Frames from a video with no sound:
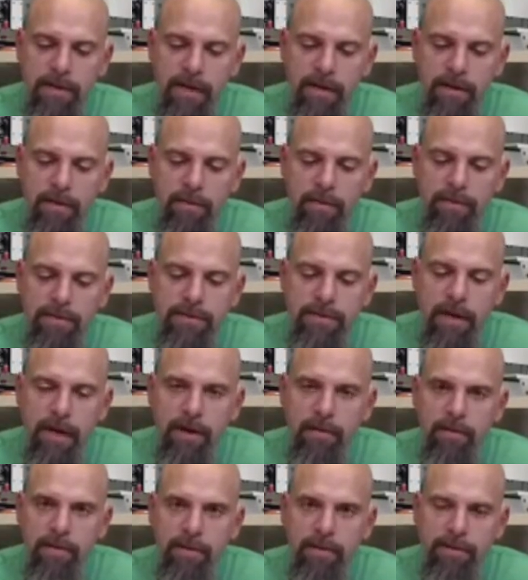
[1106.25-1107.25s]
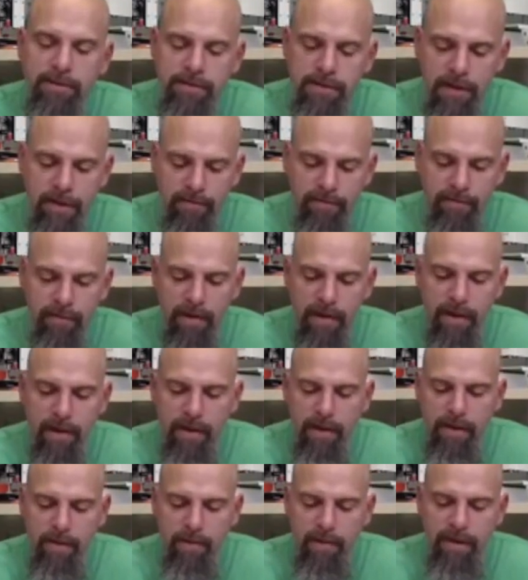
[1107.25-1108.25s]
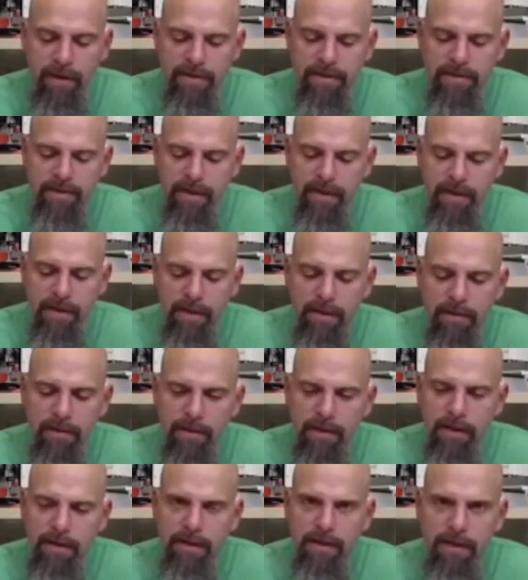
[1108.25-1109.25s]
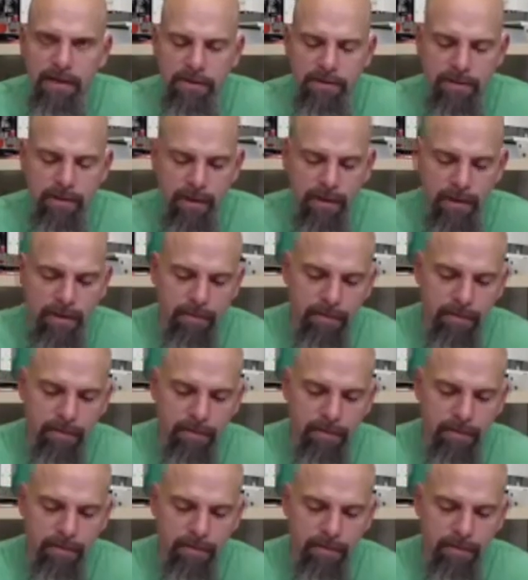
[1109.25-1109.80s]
and you will solder it yourself. We can send little uh, heat shrink.